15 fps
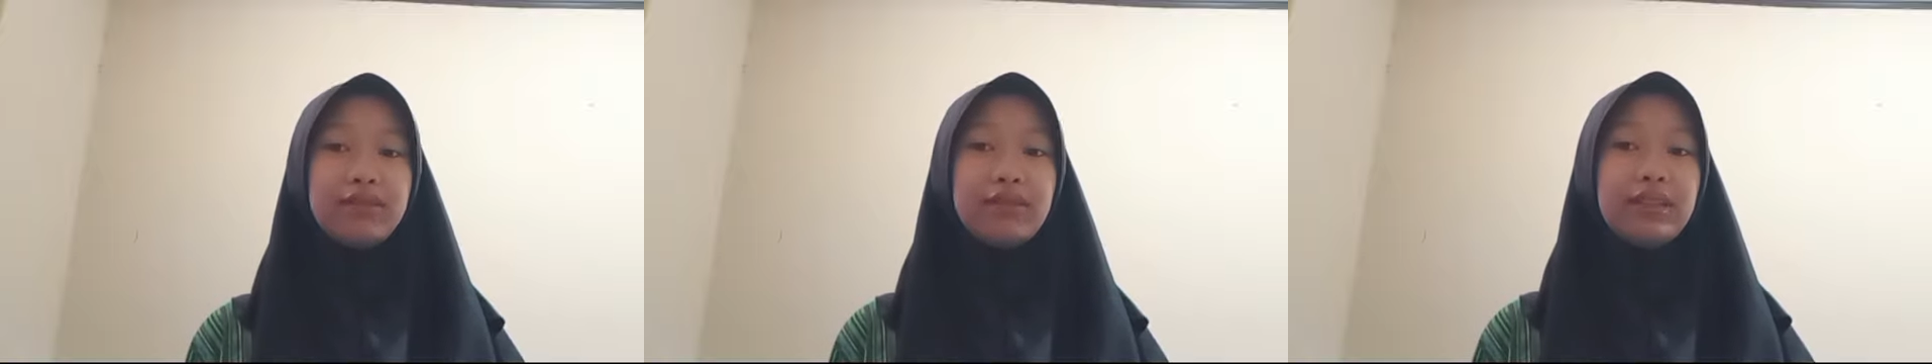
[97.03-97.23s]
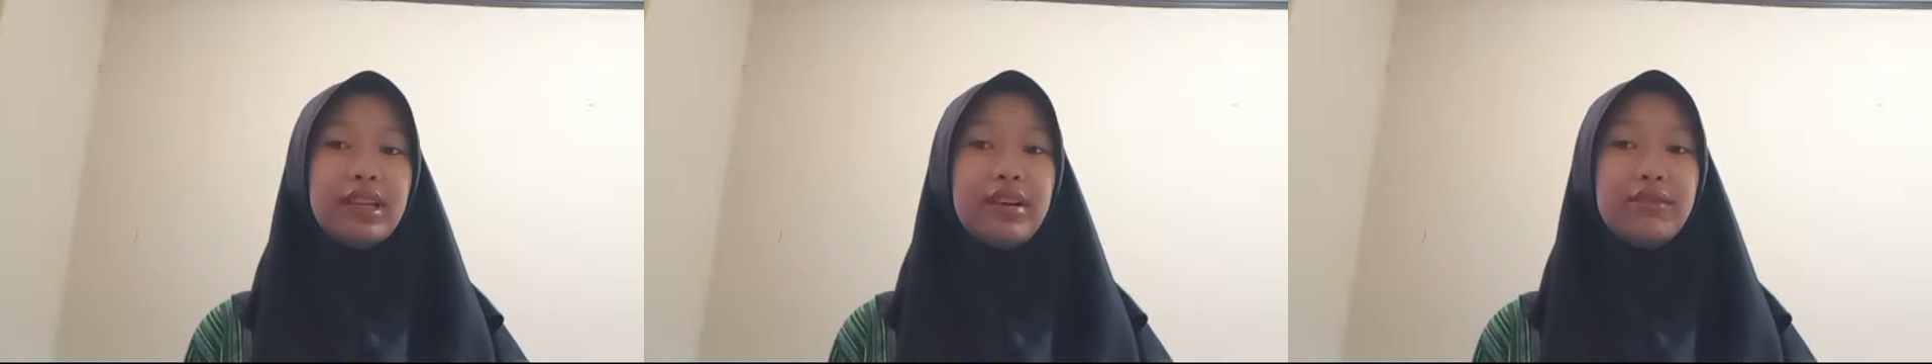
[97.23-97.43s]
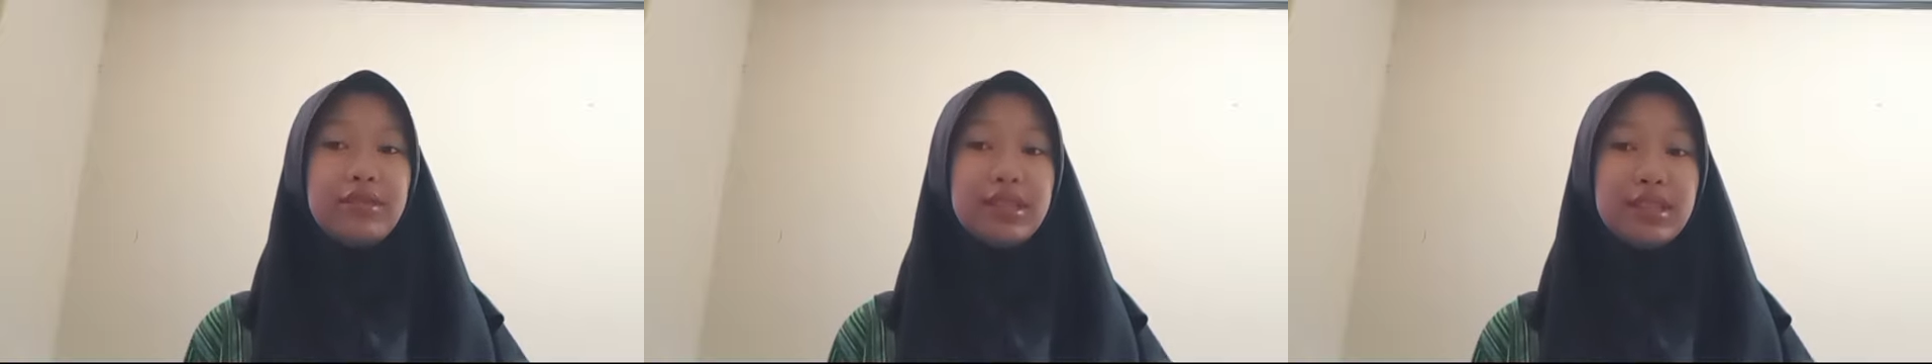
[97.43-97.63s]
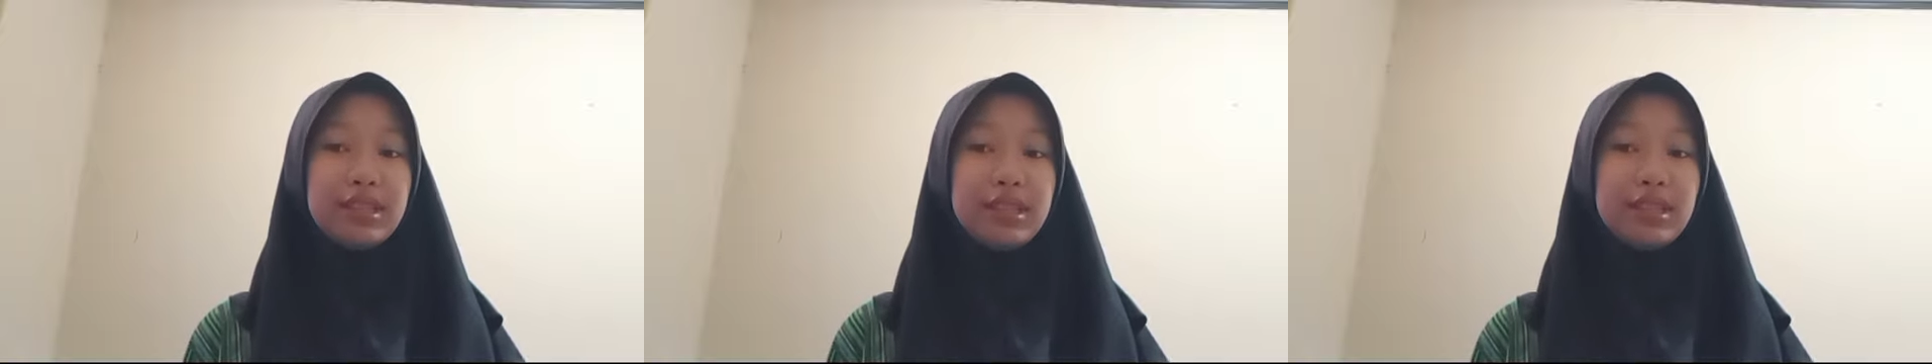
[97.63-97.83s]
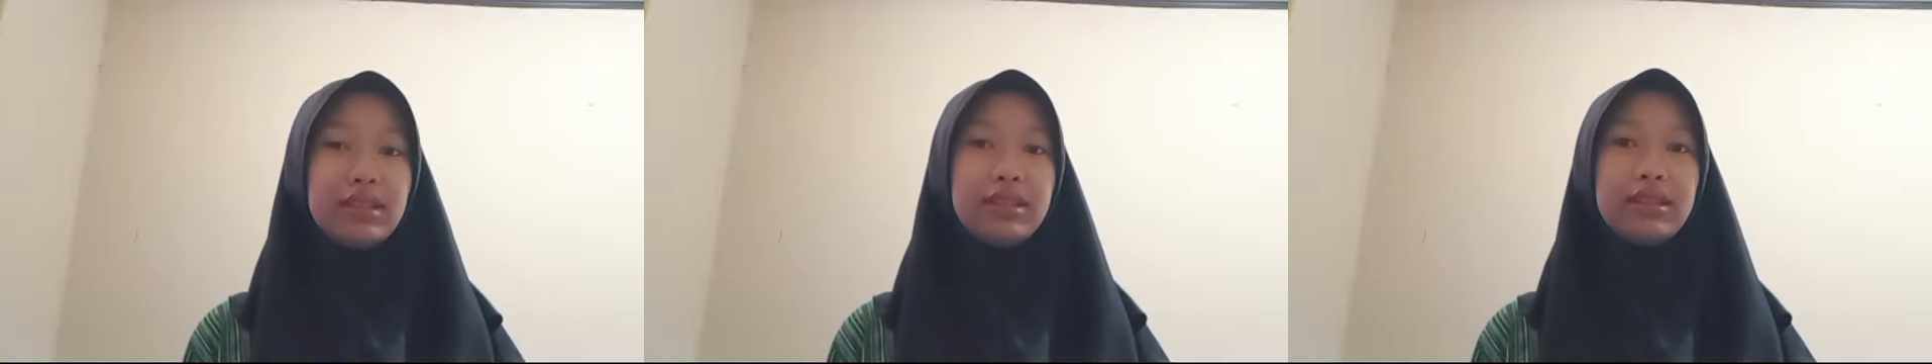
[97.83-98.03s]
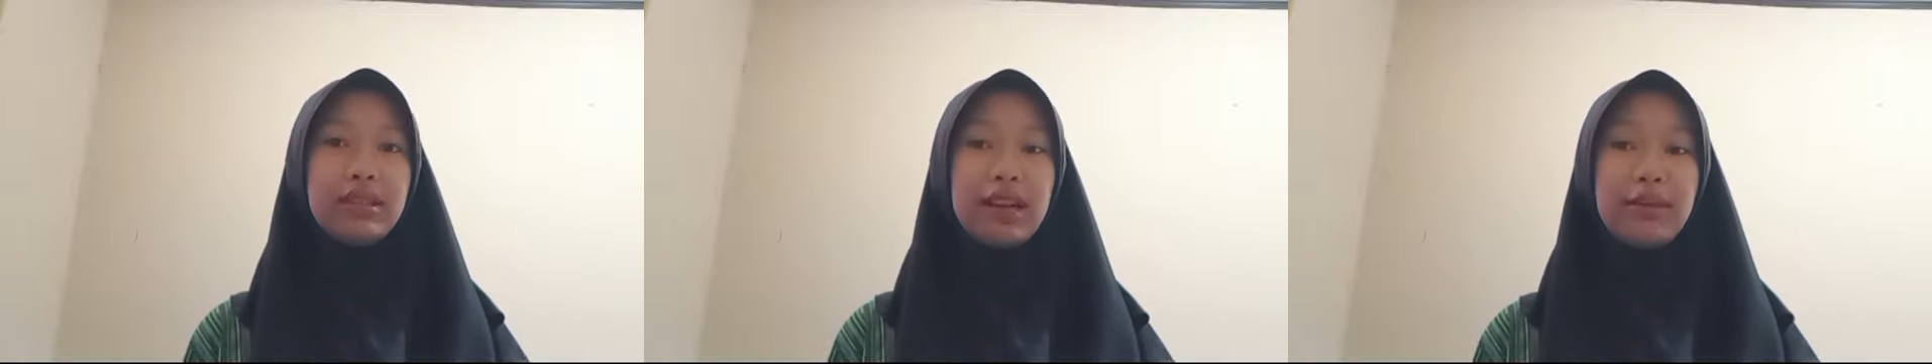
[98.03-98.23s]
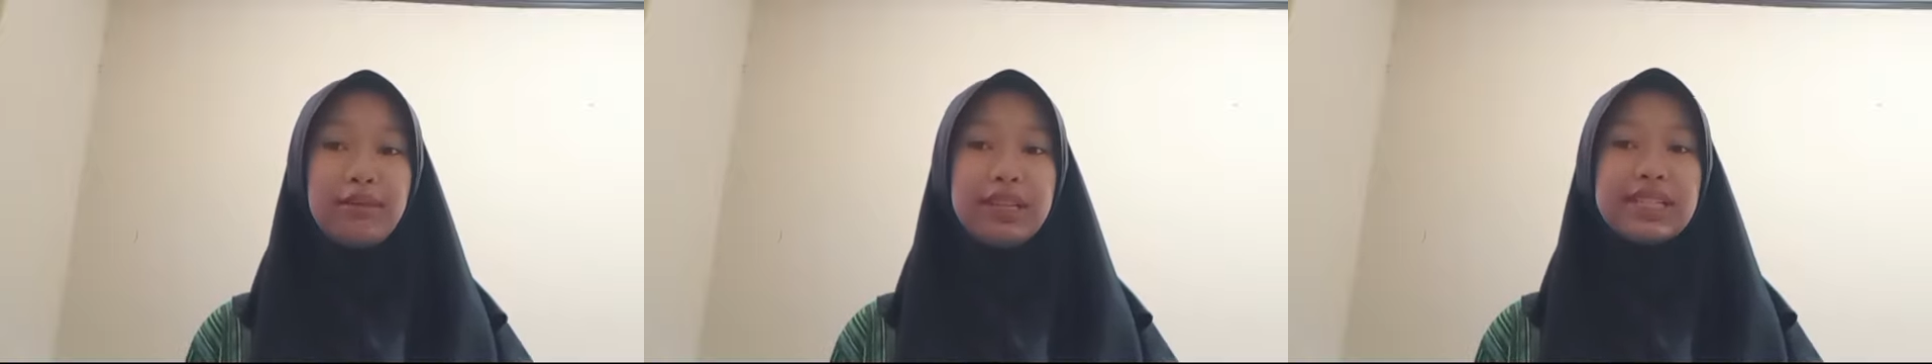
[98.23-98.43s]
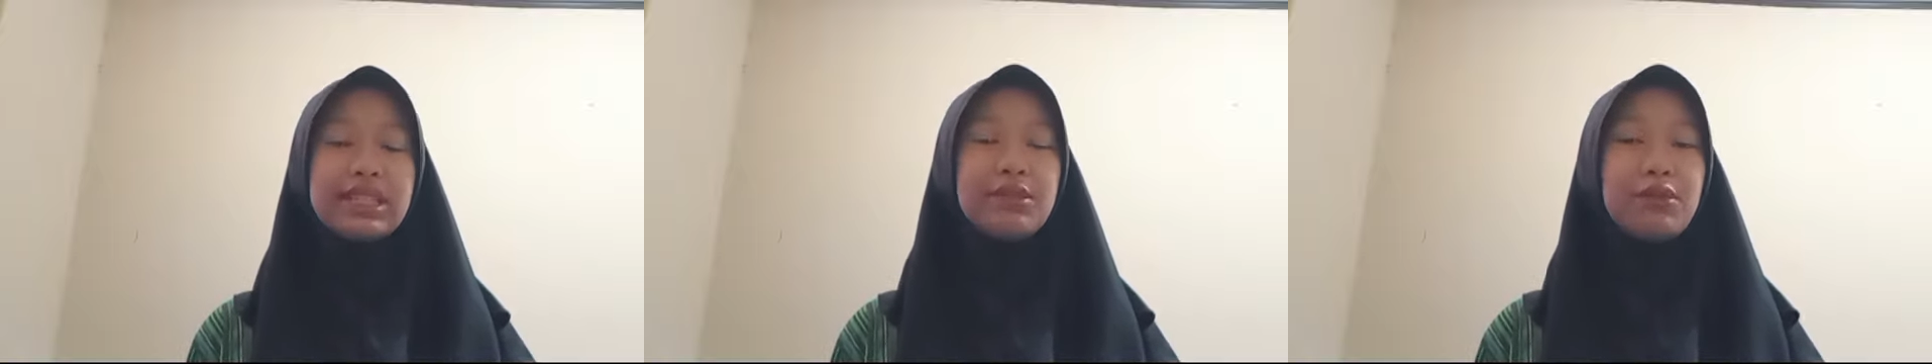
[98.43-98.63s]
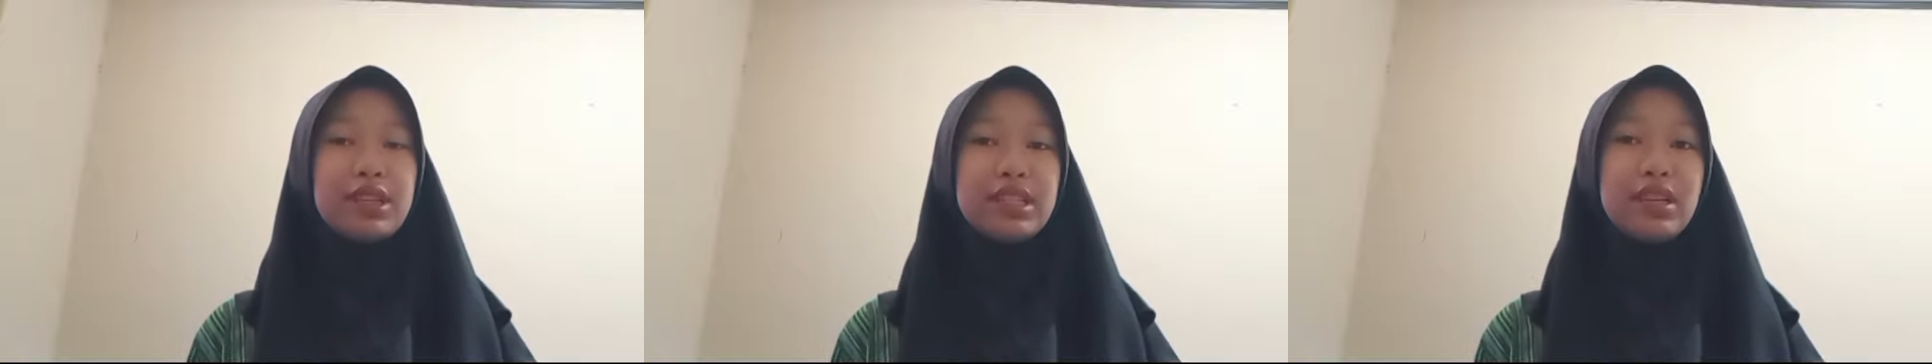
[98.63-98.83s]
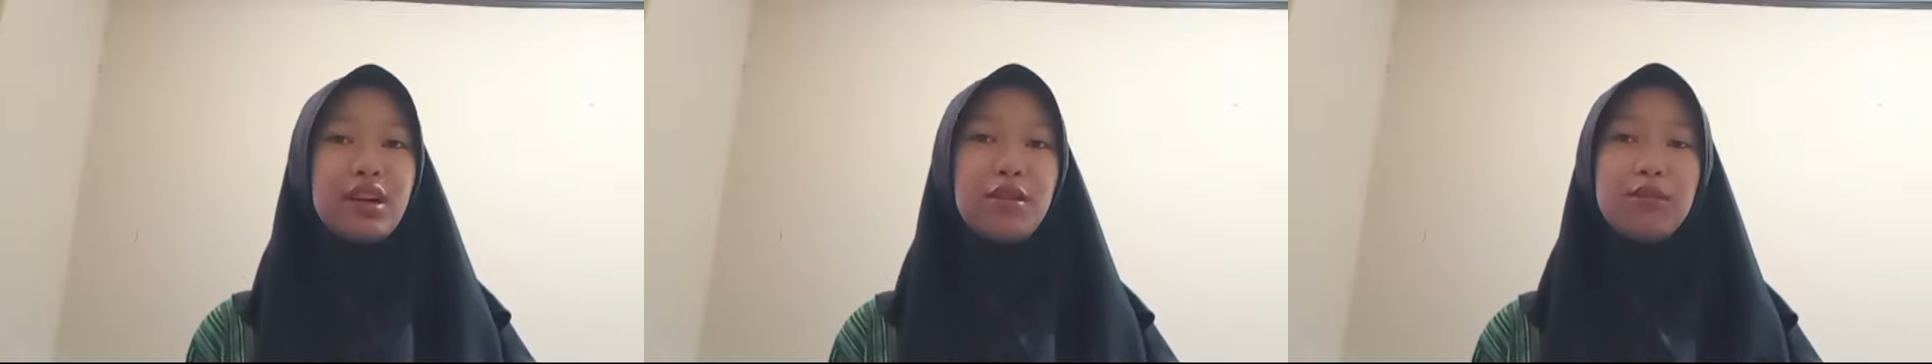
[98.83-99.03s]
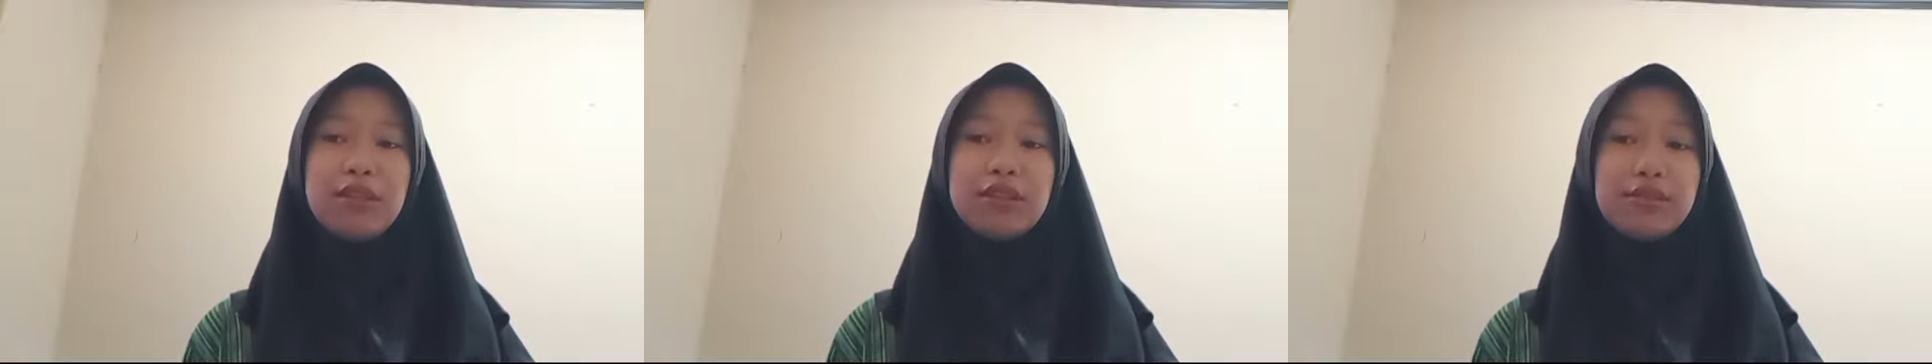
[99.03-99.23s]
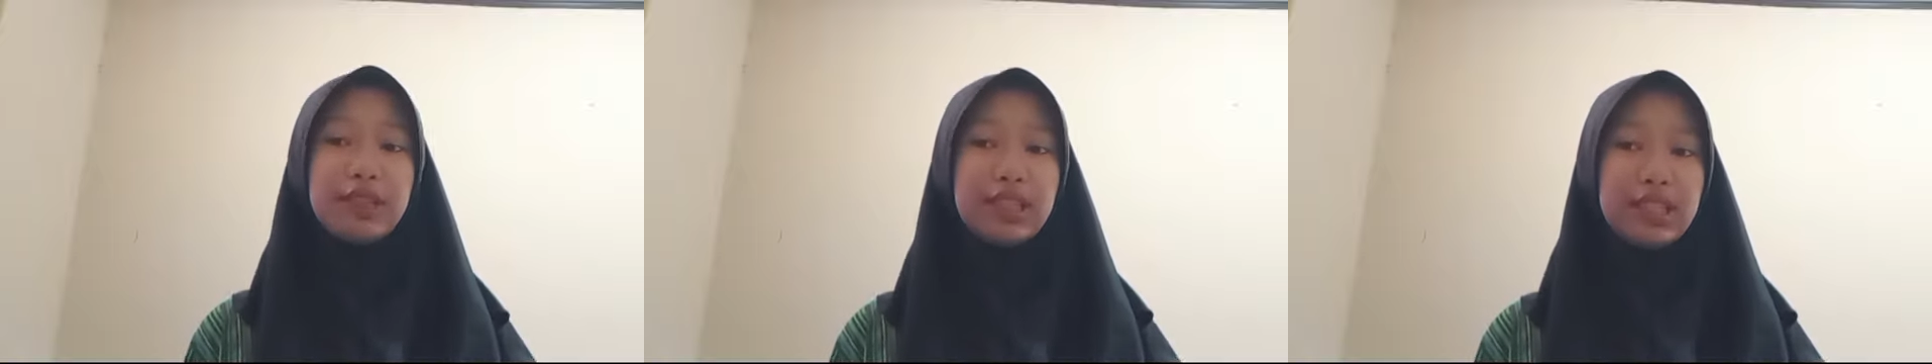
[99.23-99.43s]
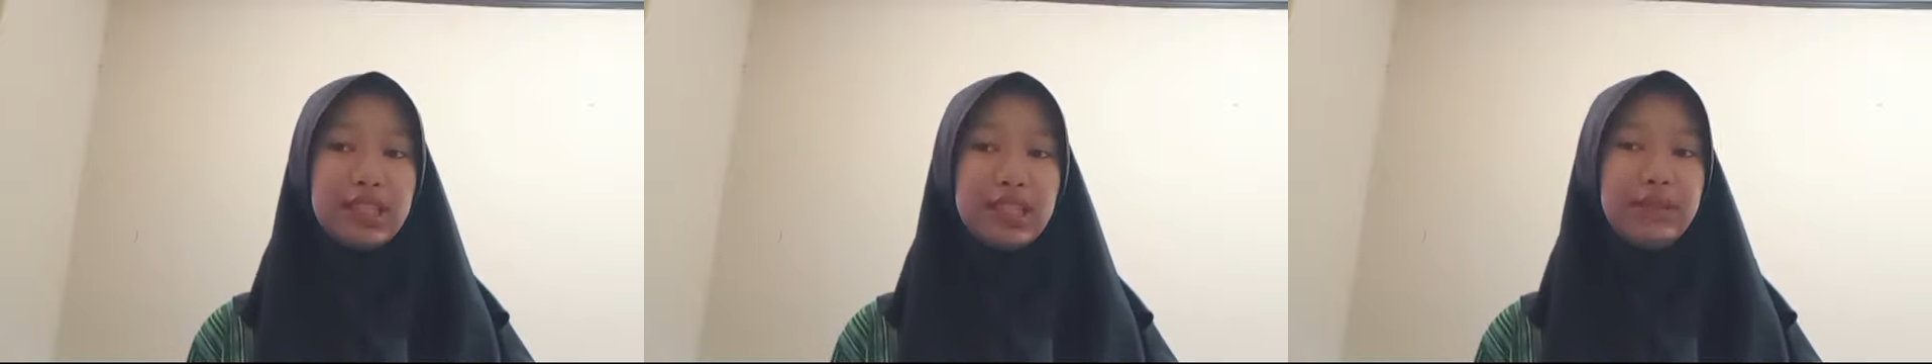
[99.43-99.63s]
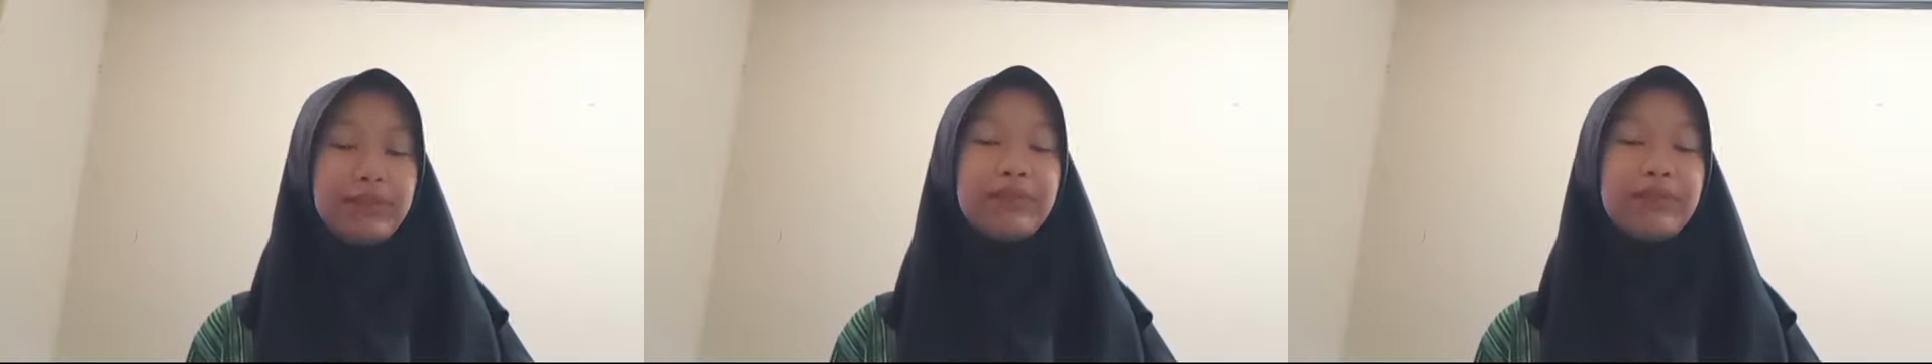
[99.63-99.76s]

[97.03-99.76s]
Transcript: 1,000 temples was almost finished.